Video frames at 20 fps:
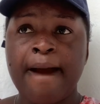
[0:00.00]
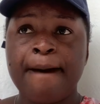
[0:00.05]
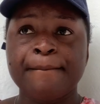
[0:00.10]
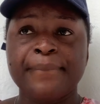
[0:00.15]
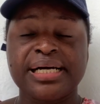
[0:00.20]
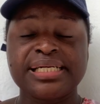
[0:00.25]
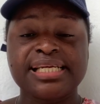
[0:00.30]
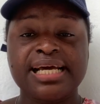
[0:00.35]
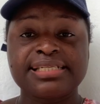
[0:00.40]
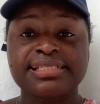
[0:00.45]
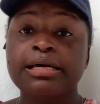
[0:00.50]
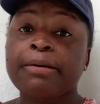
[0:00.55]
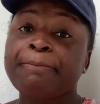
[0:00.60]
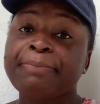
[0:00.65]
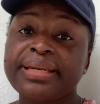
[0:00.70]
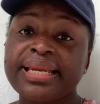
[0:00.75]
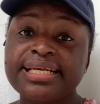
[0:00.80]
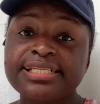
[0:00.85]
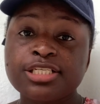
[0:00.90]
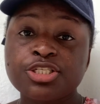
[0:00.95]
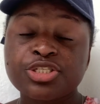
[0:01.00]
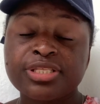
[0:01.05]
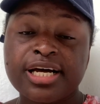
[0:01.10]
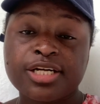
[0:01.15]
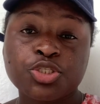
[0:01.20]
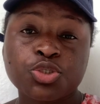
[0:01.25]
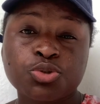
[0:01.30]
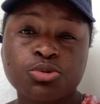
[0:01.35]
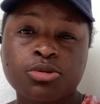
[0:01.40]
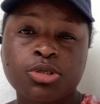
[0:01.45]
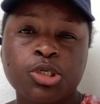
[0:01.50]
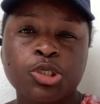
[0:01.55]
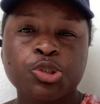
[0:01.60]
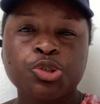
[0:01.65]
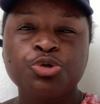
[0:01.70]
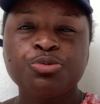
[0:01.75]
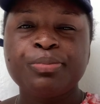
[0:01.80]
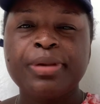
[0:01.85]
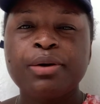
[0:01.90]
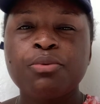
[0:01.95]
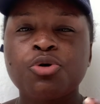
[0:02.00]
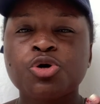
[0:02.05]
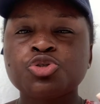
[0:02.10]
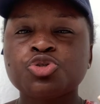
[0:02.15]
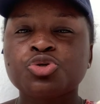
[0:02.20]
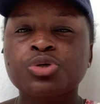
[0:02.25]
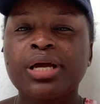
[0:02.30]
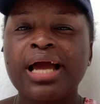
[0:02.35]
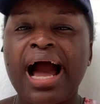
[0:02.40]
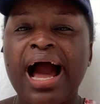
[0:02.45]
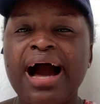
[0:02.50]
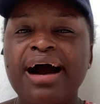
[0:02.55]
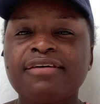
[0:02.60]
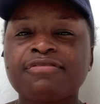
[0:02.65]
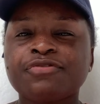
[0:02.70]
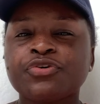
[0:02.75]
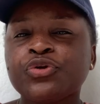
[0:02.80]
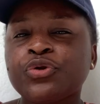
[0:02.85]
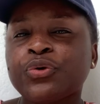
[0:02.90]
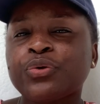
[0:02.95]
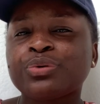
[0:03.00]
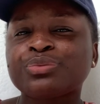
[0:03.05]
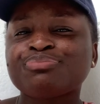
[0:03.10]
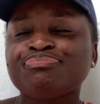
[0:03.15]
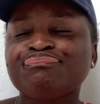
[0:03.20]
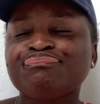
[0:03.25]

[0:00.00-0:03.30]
but there are some places that you may want to have, you know,